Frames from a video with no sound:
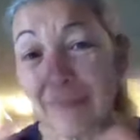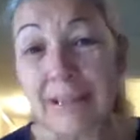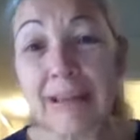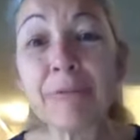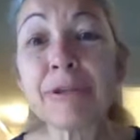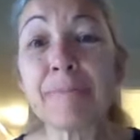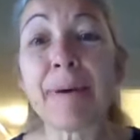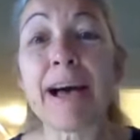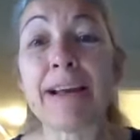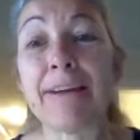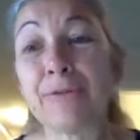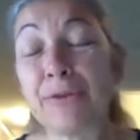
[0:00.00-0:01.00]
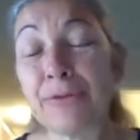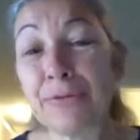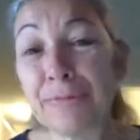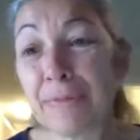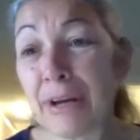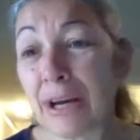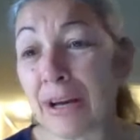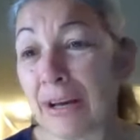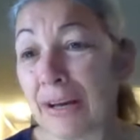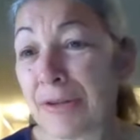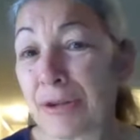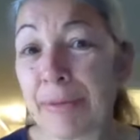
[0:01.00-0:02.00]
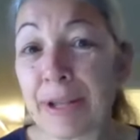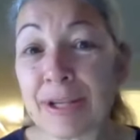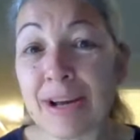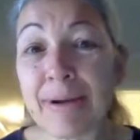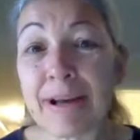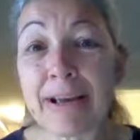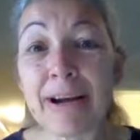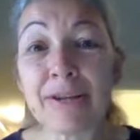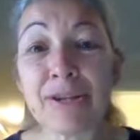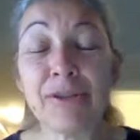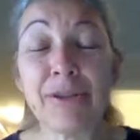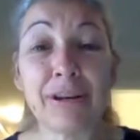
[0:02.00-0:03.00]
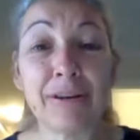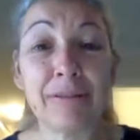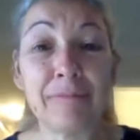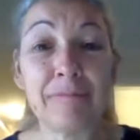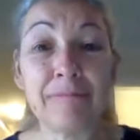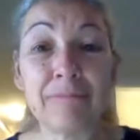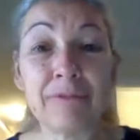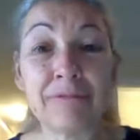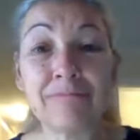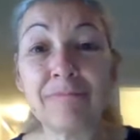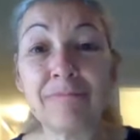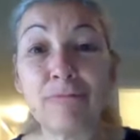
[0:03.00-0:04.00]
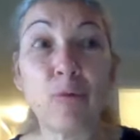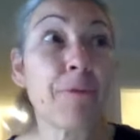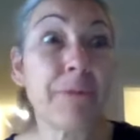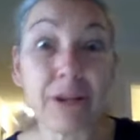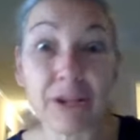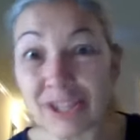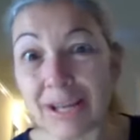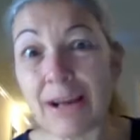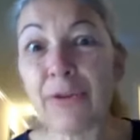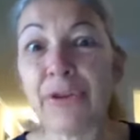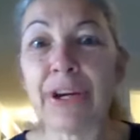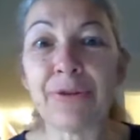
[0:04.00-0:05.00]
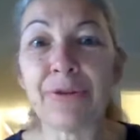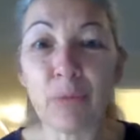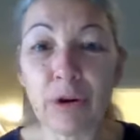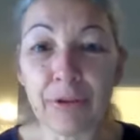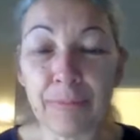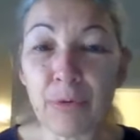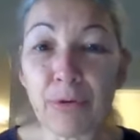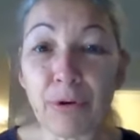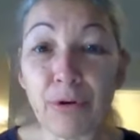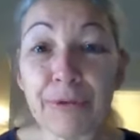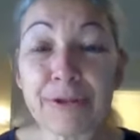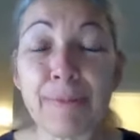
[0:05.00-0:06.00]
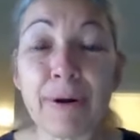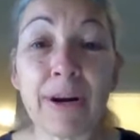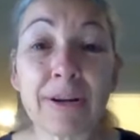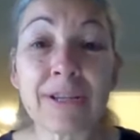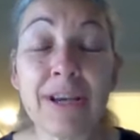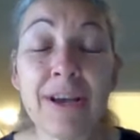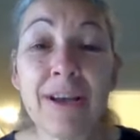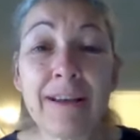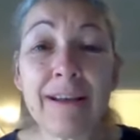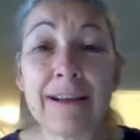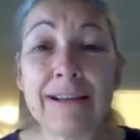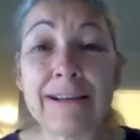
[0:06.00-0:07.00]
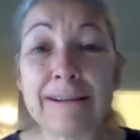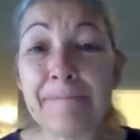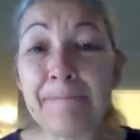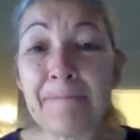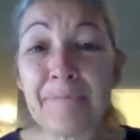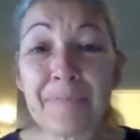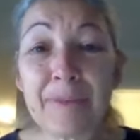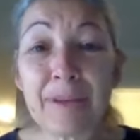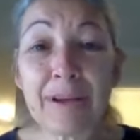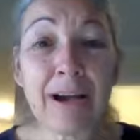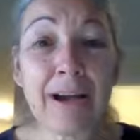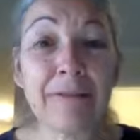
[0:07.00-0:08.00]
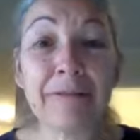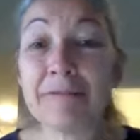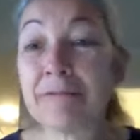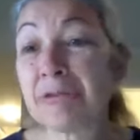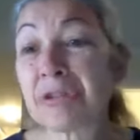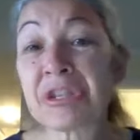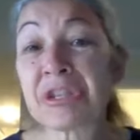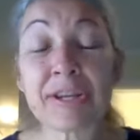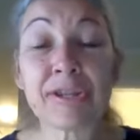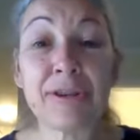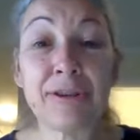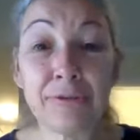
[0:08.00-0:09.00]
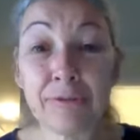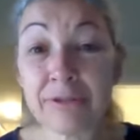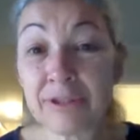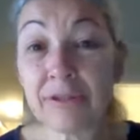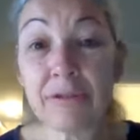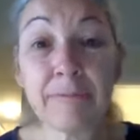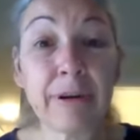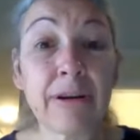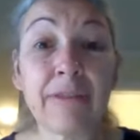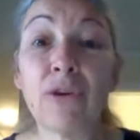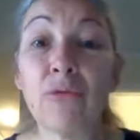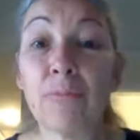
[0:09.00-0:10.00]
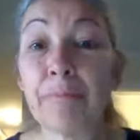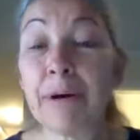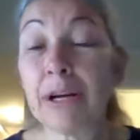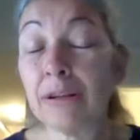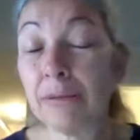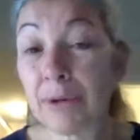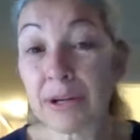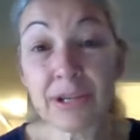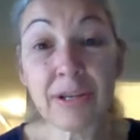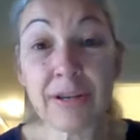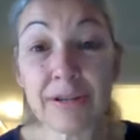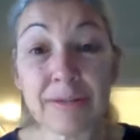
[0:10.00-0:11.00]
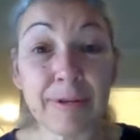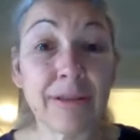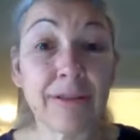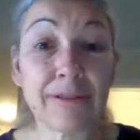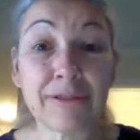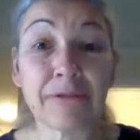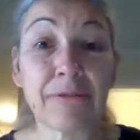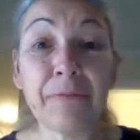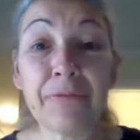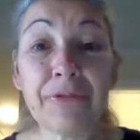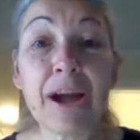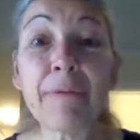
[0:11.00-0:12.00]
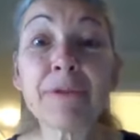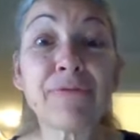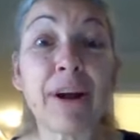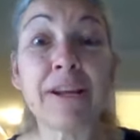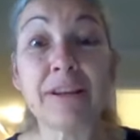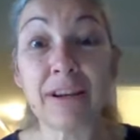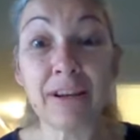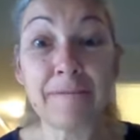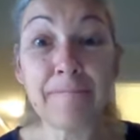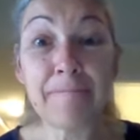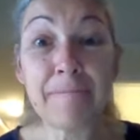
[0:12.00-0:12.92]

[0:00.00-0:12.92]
It was a bad afternoon. So by the time I got to the 40 minutes south down to where the motorhome is parked, I just texted Hugh and said, you better have a whole bottle of martinis made. So that was Friday night.